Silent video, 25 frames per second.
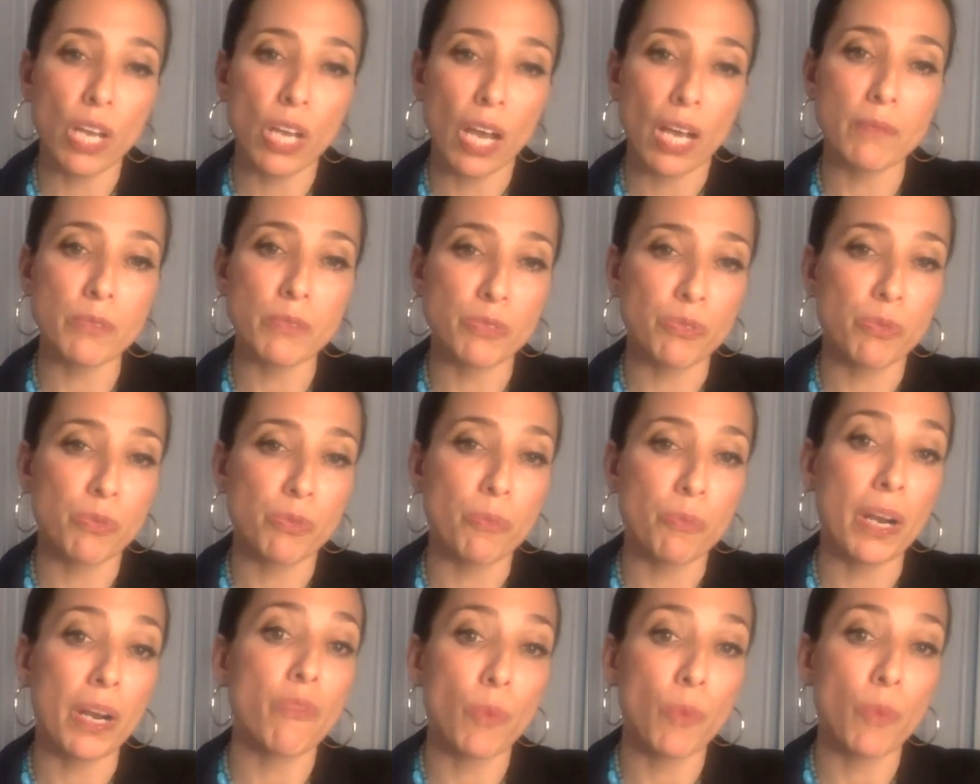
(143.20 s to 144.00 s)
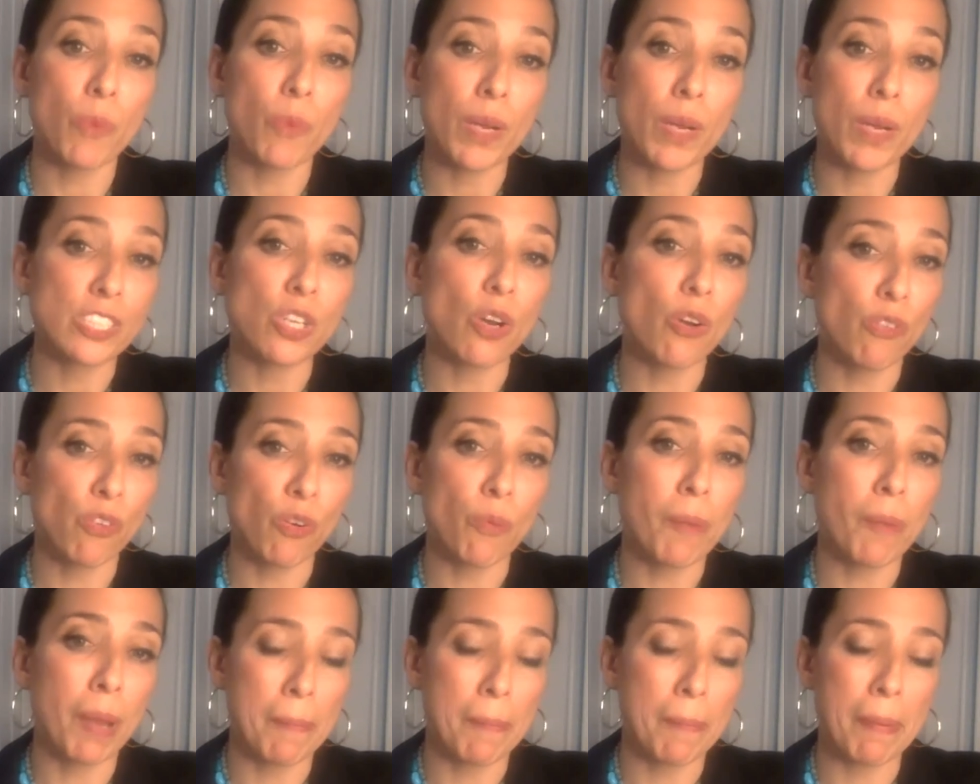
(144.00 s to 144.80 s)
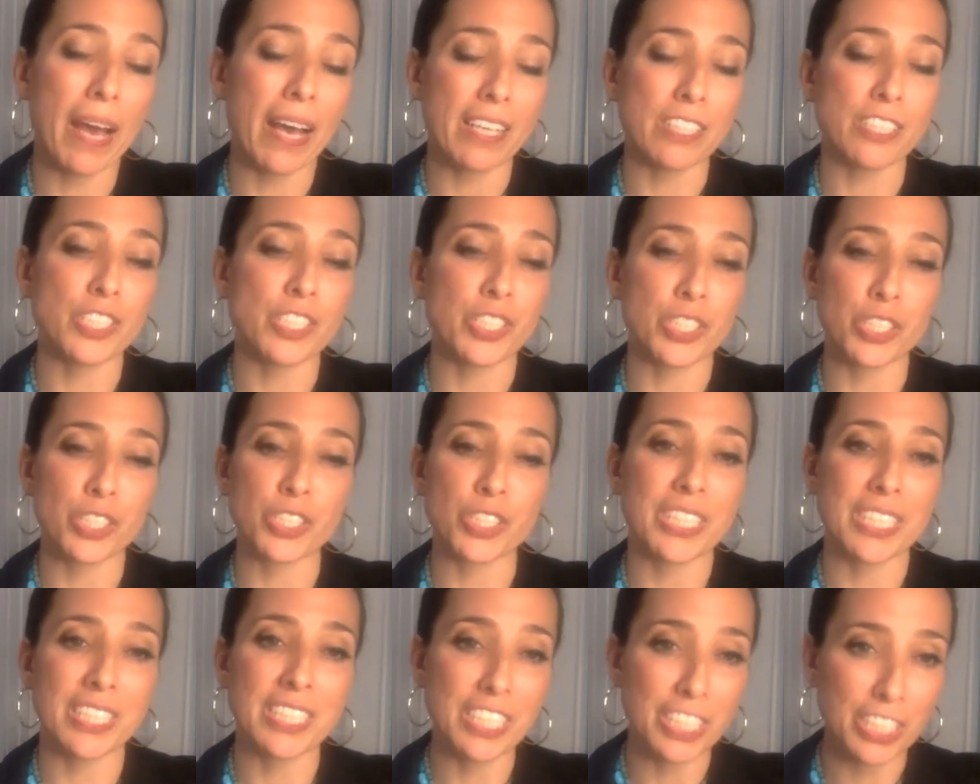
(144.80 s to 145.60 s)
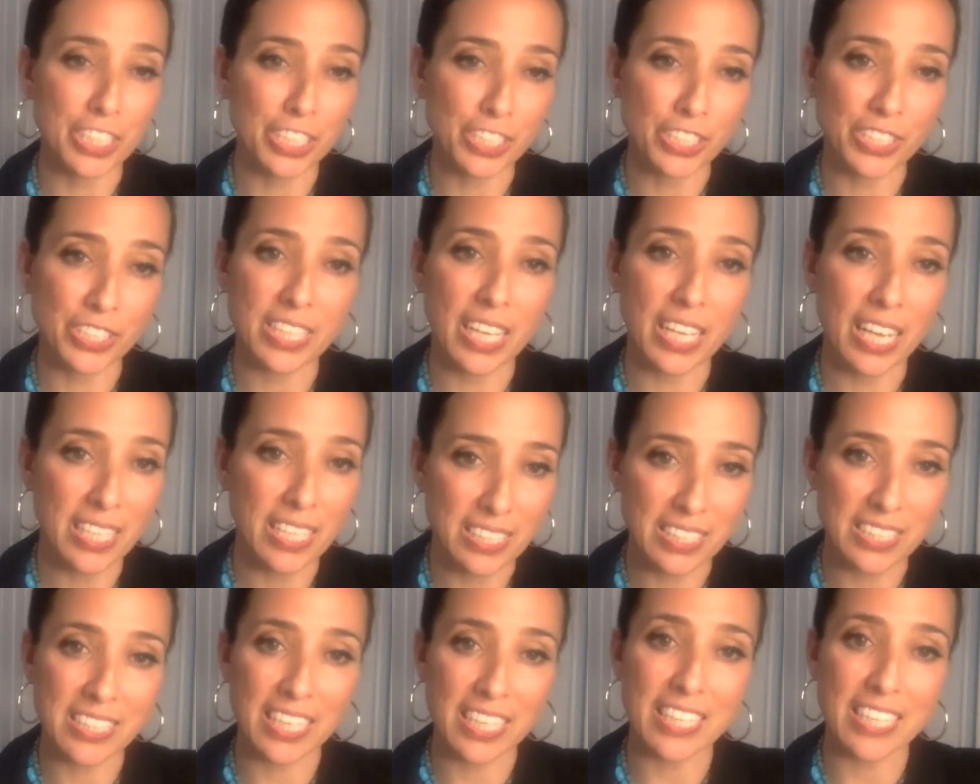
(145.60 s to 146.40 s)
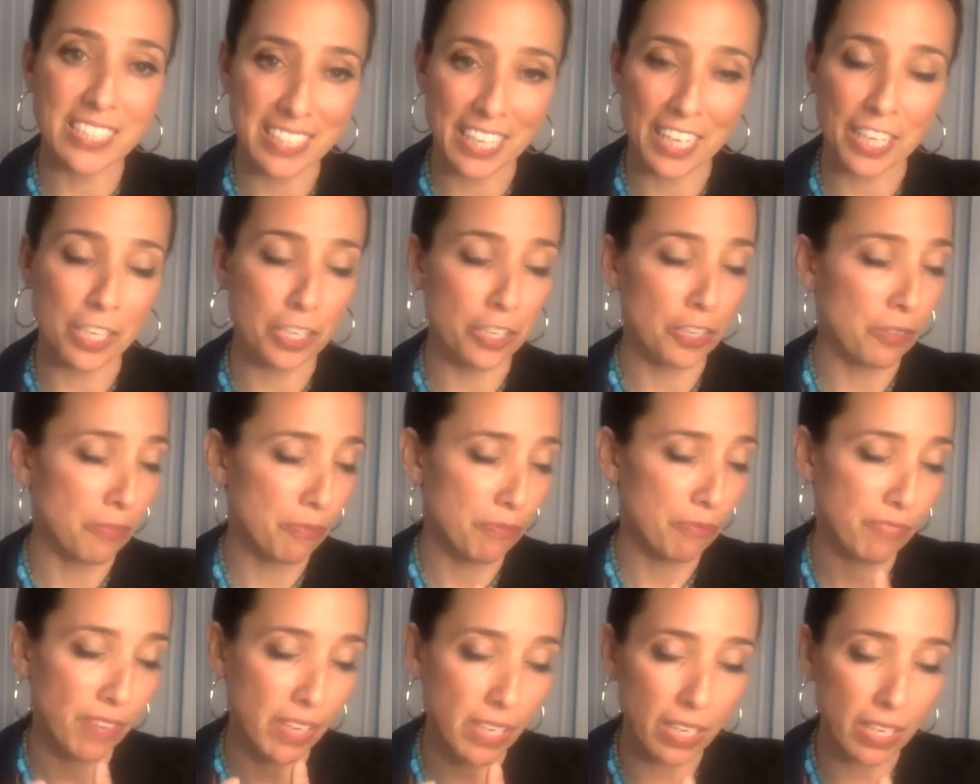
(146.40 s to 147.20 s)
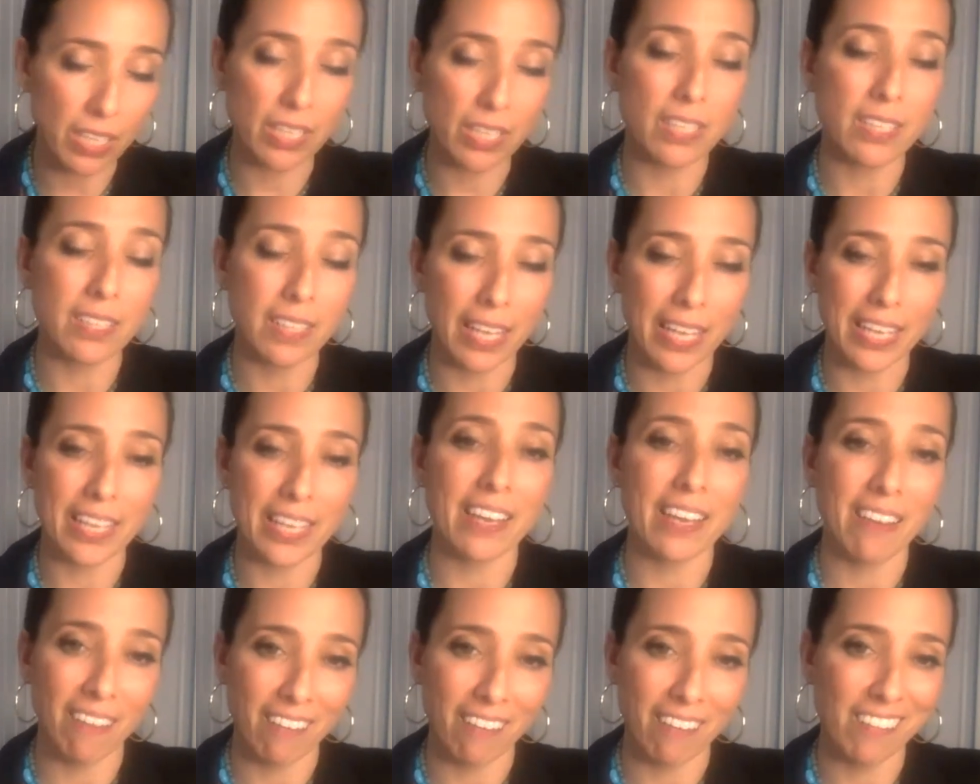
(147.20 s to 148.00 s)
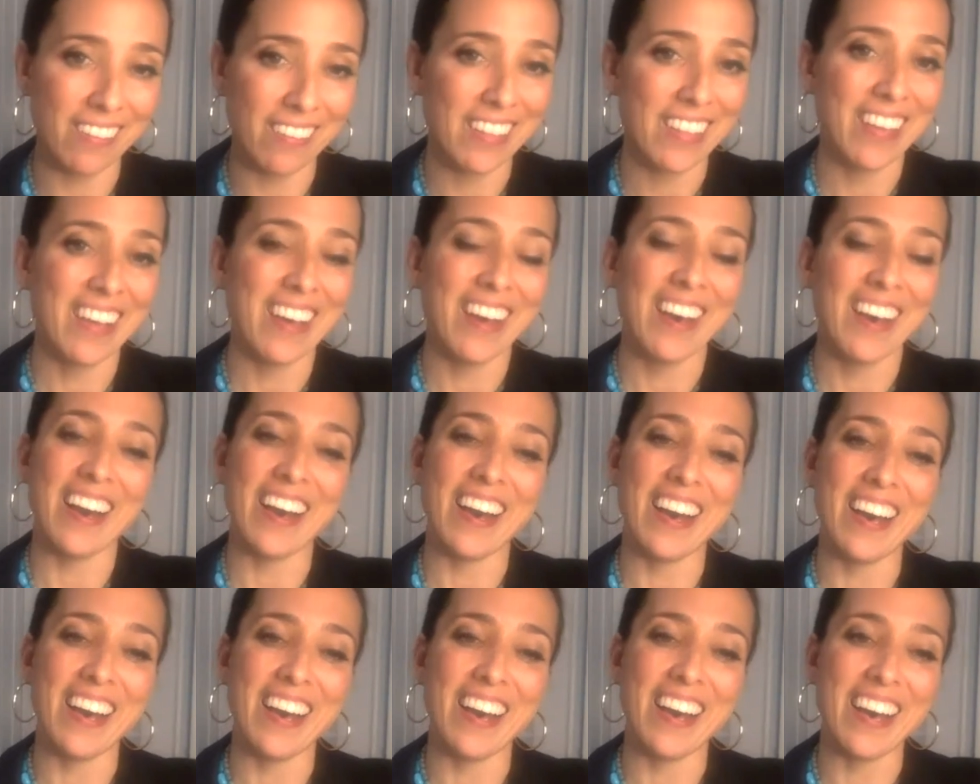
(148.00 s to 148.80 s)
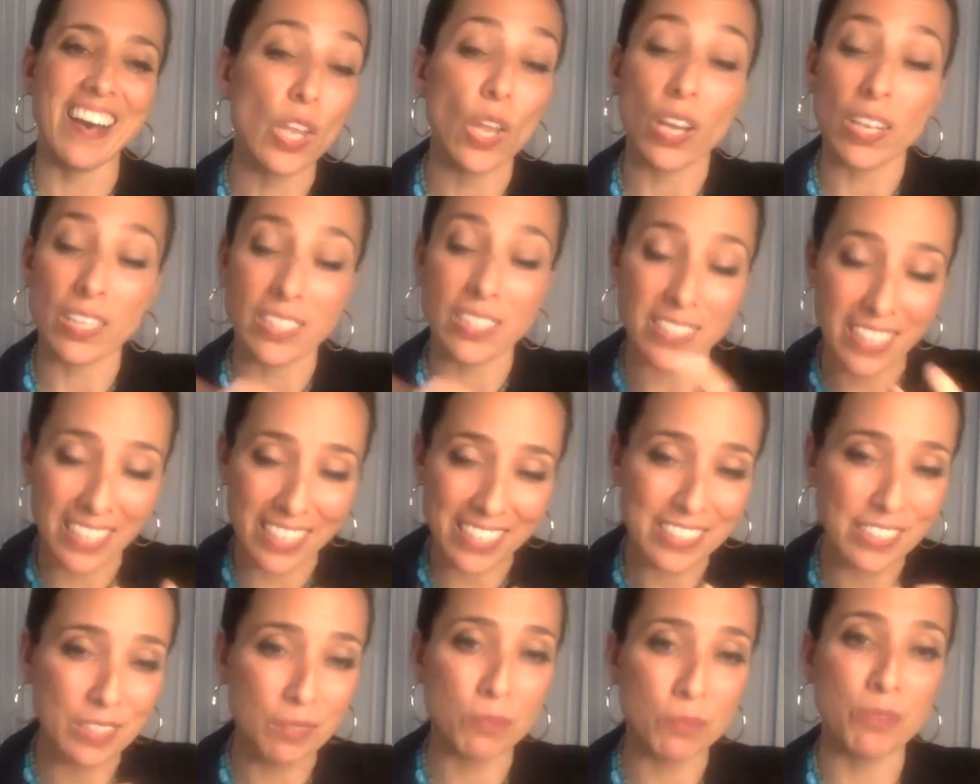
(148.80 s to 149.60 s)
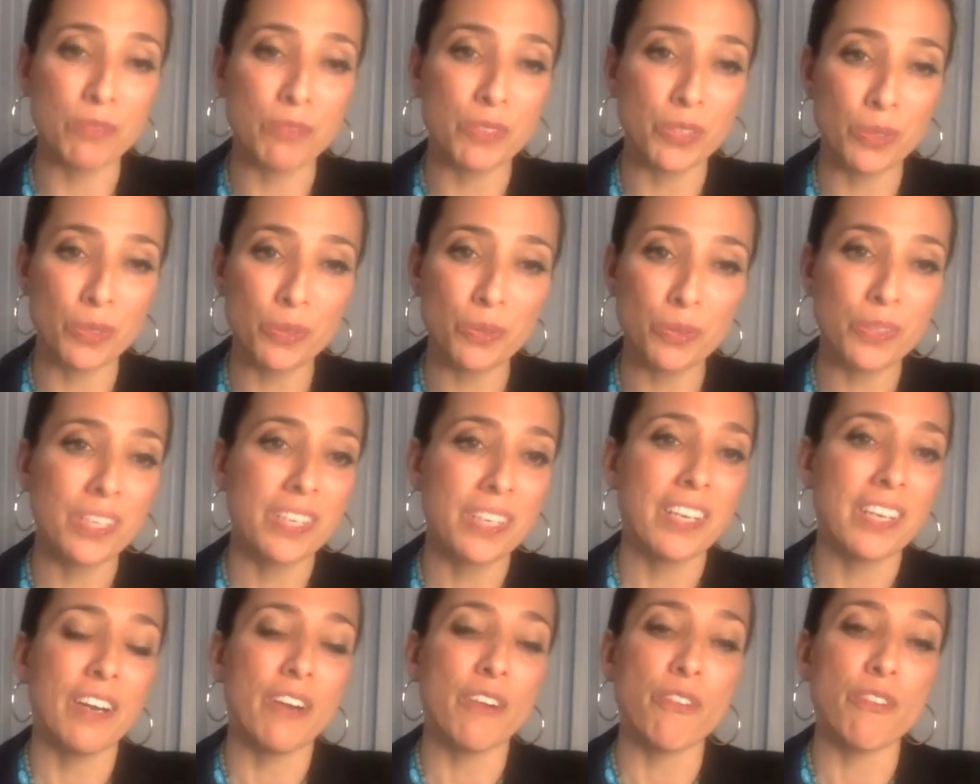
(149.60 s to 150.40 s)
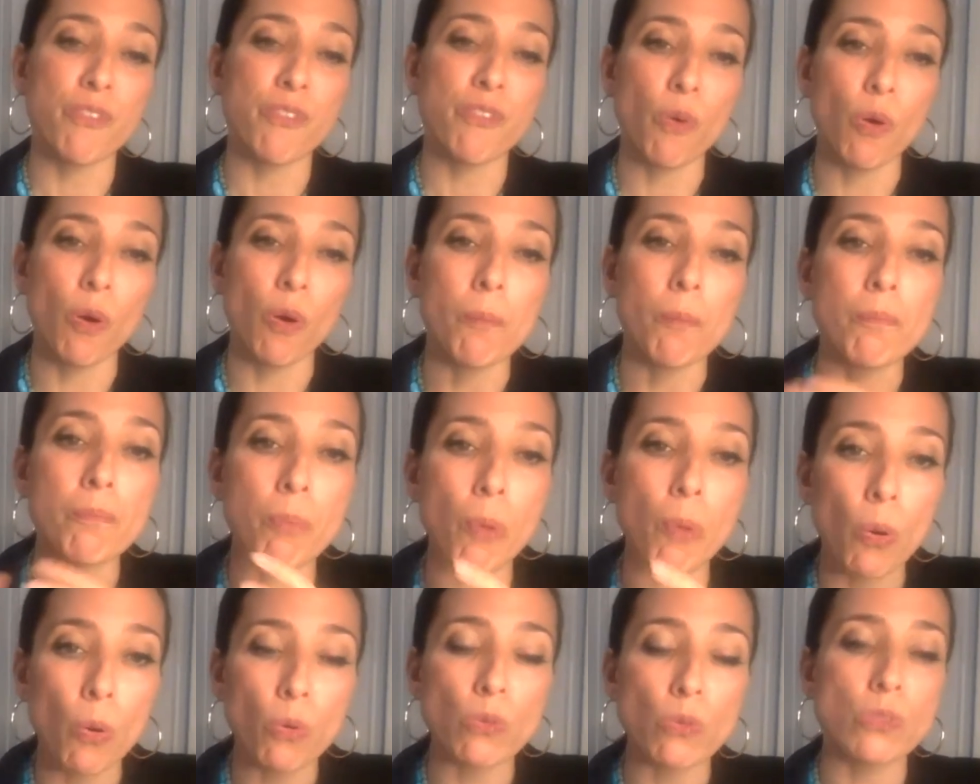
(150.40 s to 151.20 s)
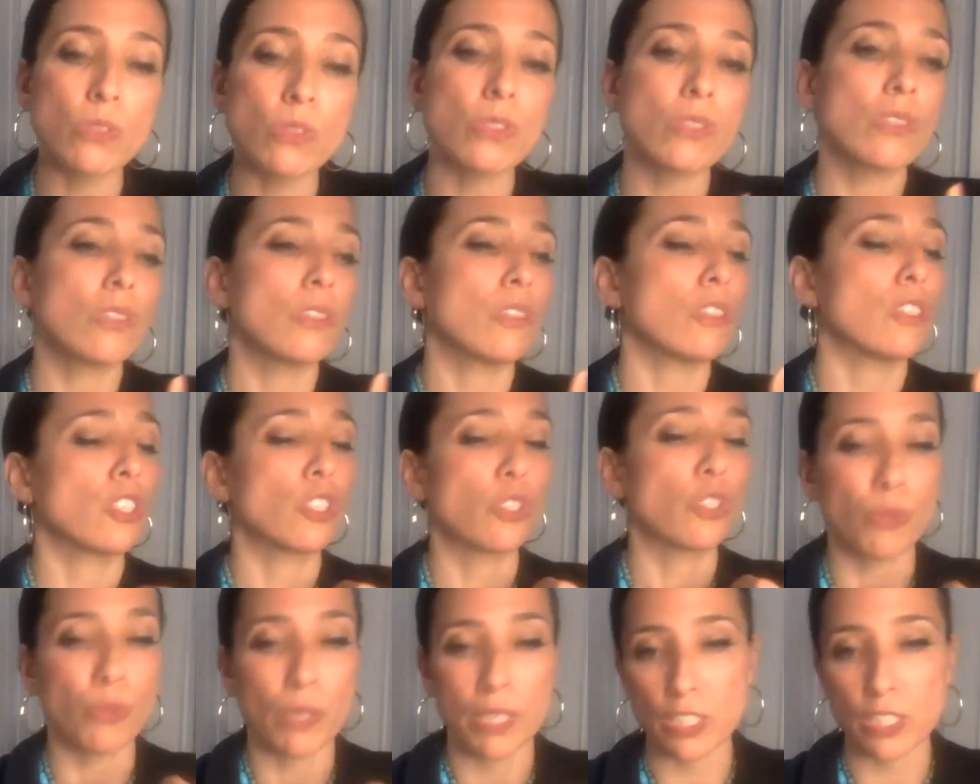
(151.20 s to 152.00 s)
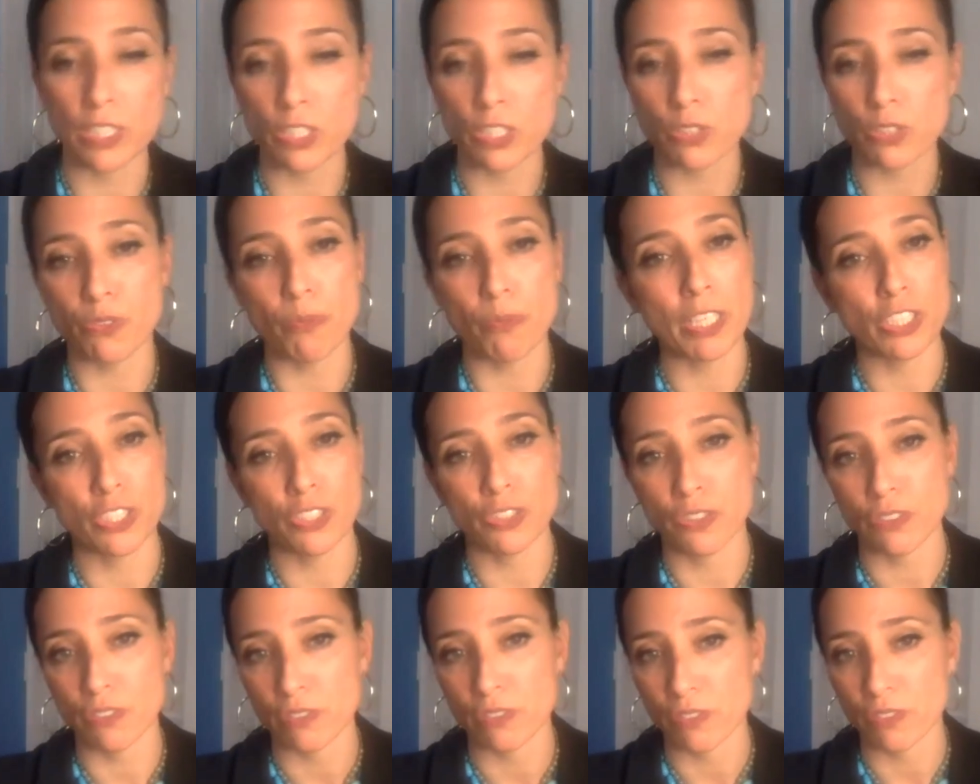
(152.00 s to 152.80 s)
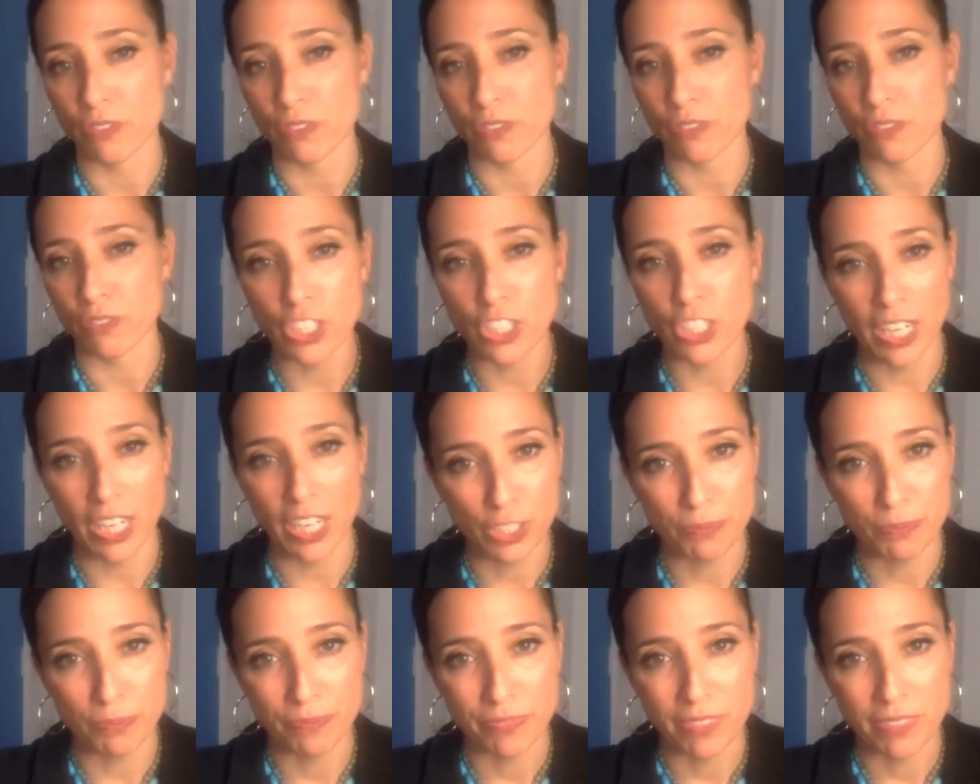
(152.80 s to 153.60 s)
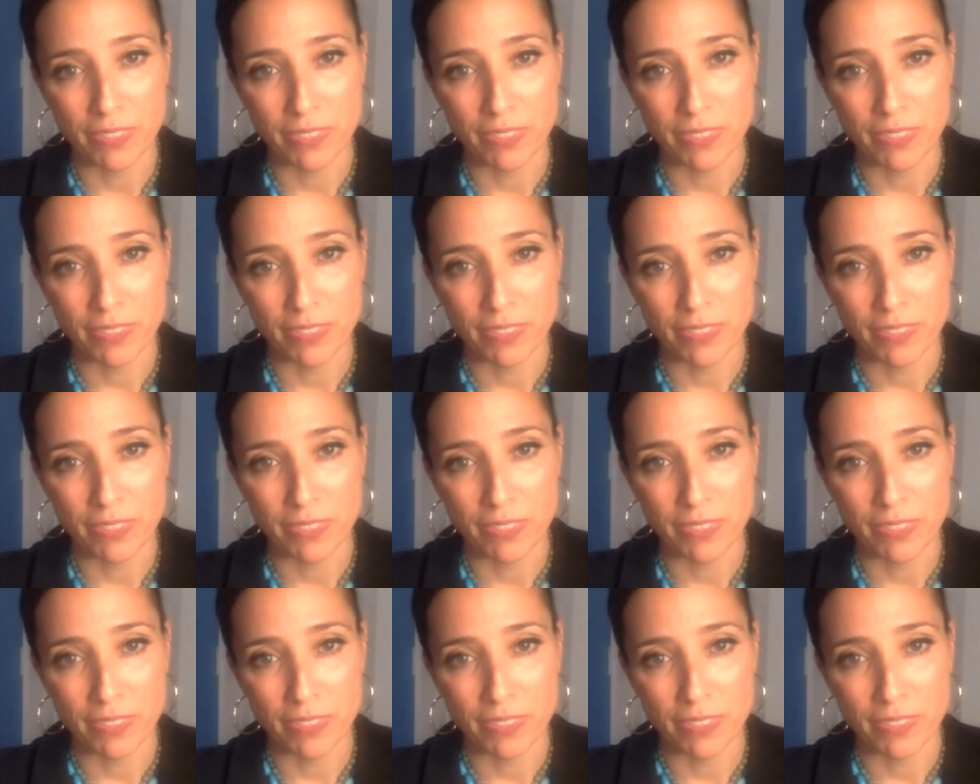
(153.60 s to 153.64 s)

comes from what I've witnessed over my past 13 years as a state senator, fighting like hell uh, alongside some of you for bold transformational change.